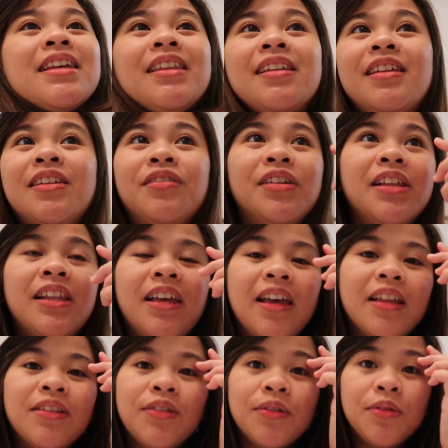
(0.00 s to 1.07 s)
I didn't really
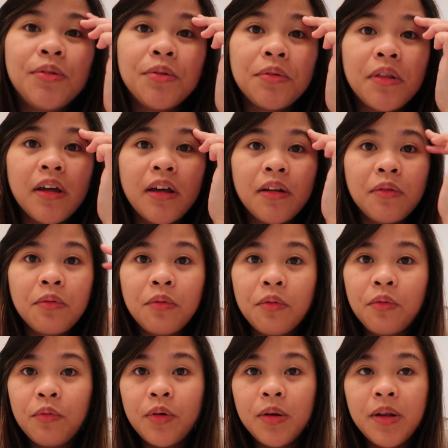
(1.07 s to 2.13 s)
get to do that
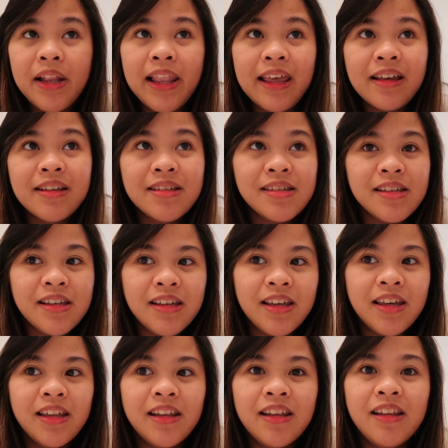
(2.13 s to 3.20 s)
with
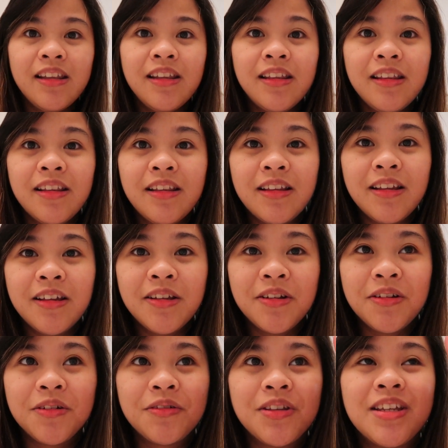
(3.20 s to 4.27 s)
Lexi and you
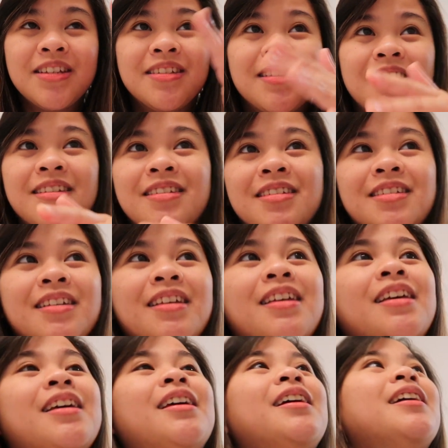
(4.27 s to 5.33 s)
know, this is
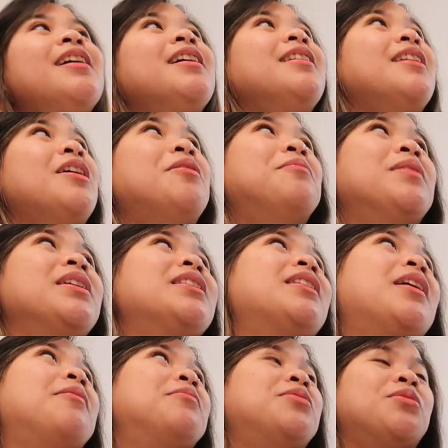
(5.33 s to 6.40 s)
now my
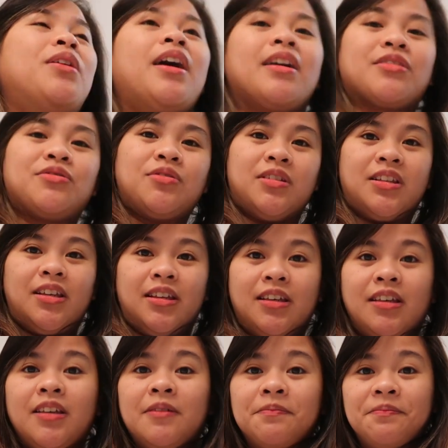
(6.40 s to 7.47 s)
time to
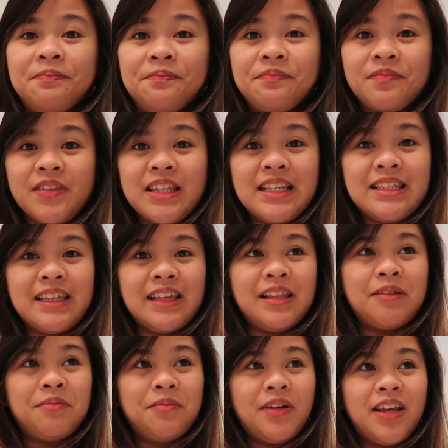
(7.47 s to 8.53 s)
actually
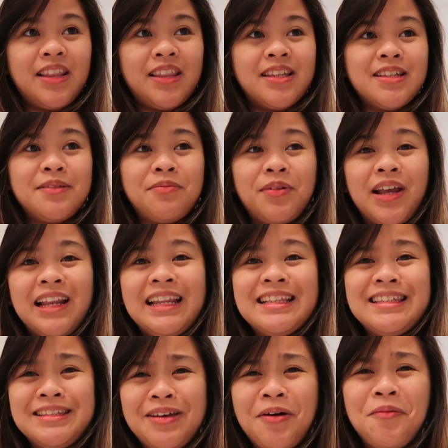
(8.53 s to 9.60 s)
celebrate this
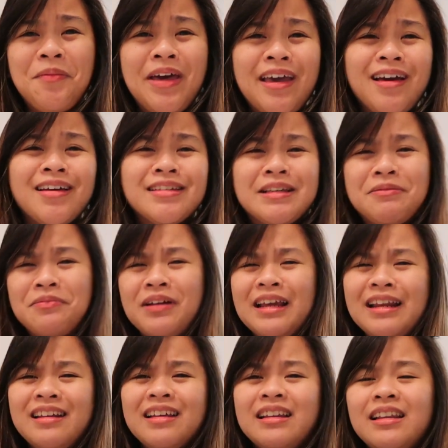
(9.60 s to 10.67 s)
pregnancy. Oh my gosh, I'm
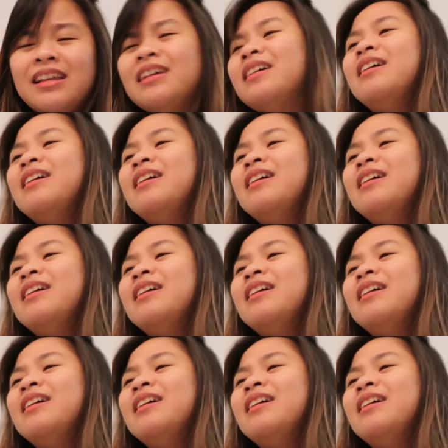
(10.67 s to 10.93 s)
pregnant.